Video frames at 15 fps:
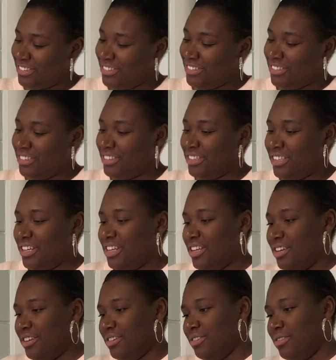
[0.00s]
Cool.
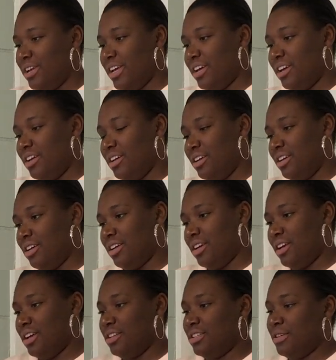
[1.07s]
Wait,
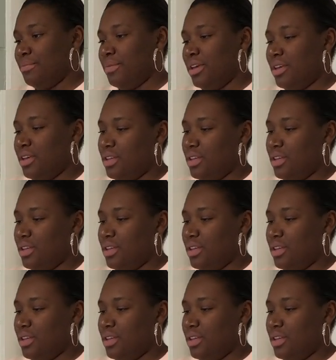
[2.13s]
how does it make